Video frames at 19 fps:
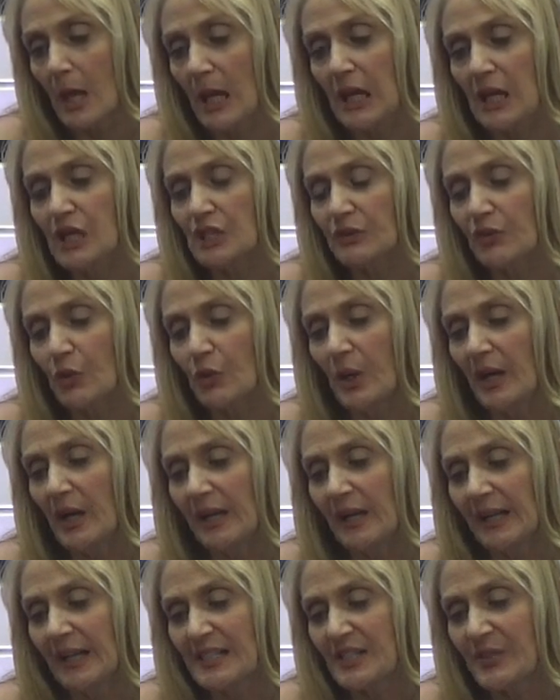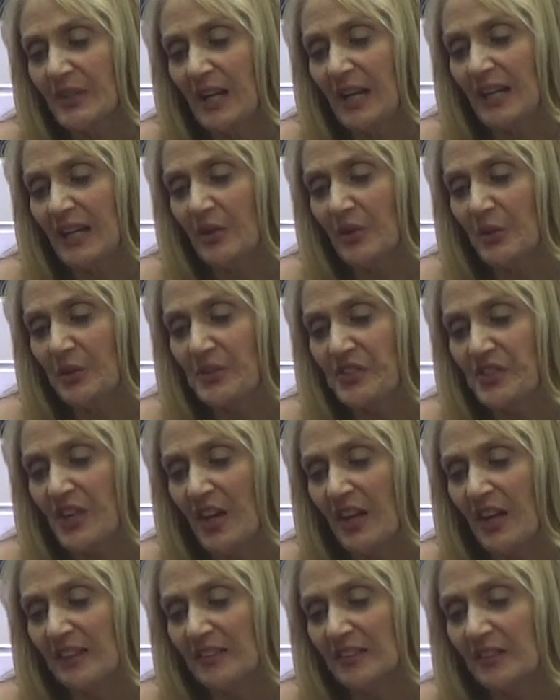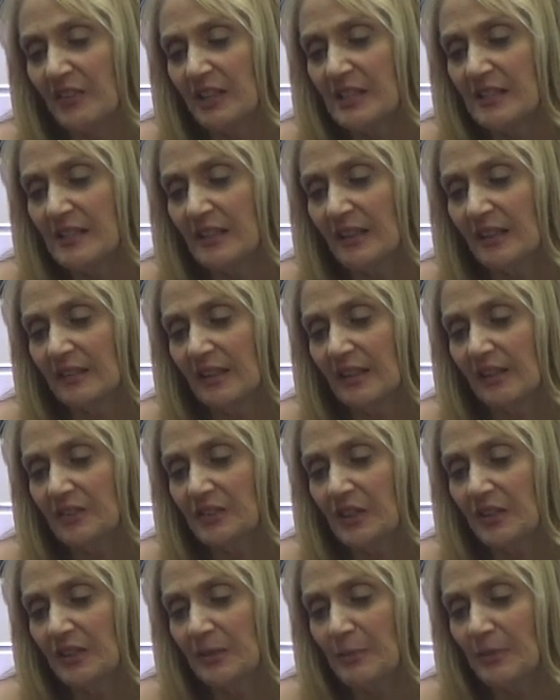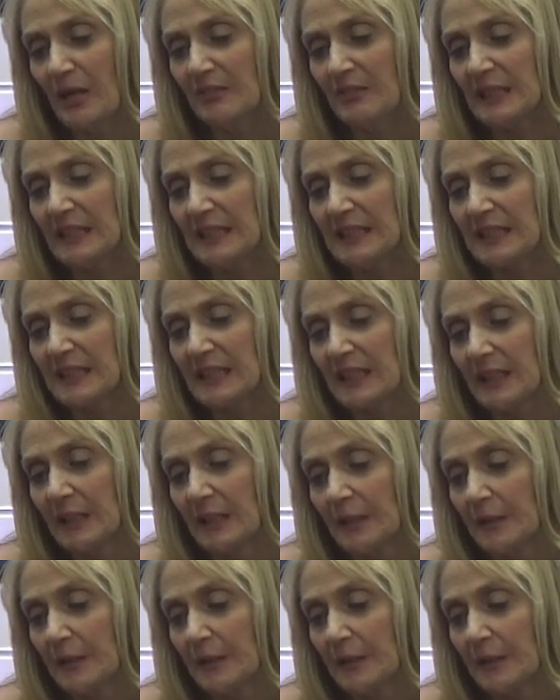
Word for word: Age of Aquarius, right? Old song. Great song, though, Tony. Marvelous.